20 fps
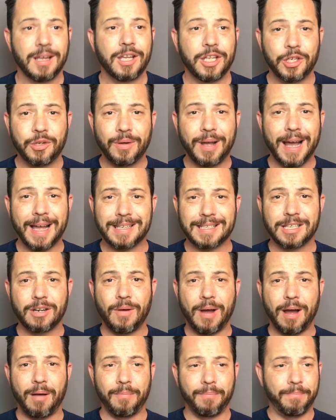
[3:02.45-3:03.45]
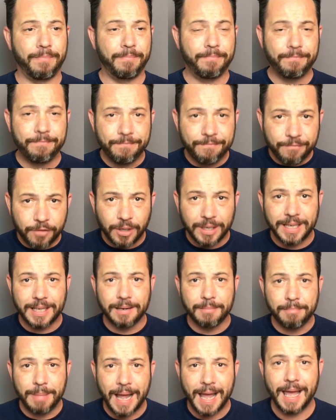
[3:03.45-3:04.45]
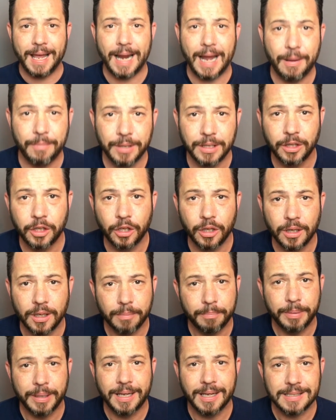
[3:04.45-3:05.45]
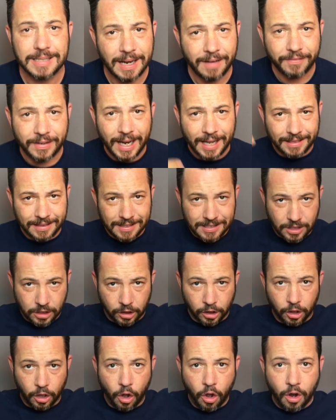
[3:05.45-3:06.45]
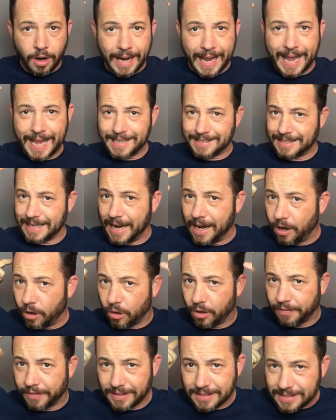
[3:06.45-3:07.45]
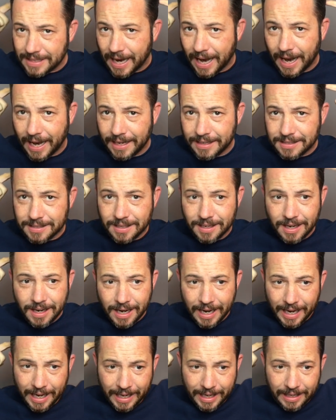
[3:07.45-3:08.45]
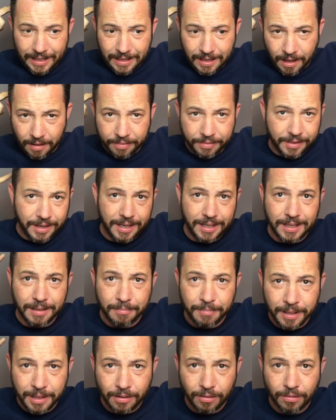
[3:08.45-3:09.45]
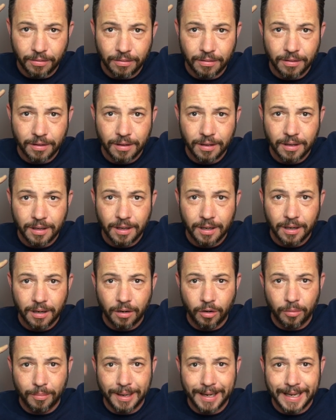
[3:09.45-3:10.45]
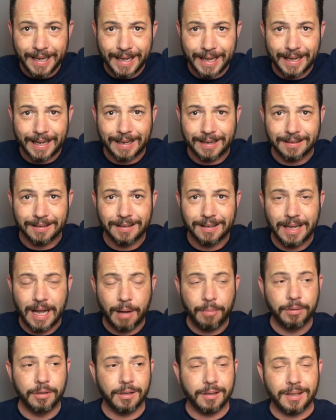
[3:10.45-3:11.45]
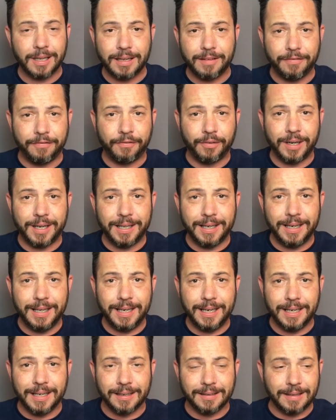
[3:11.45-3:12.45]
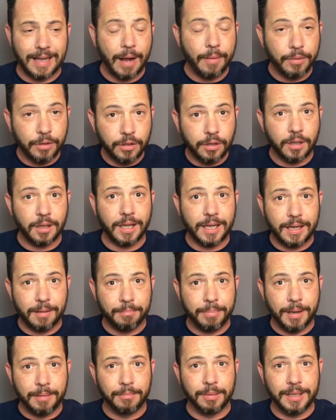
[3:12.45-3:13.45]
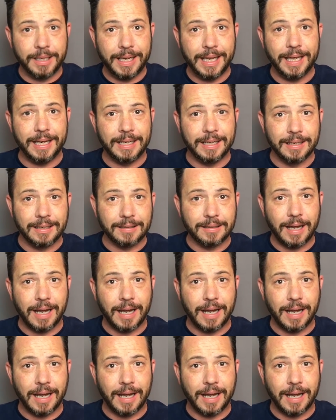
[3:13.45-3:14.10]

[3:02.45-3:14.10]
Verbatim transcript: You guys know how freaking bad I would look because I've got this long ass hair on the sides and nothing in the middle? Oh my God, I would look like a freaking idiot. I would look like a bumbling idiot.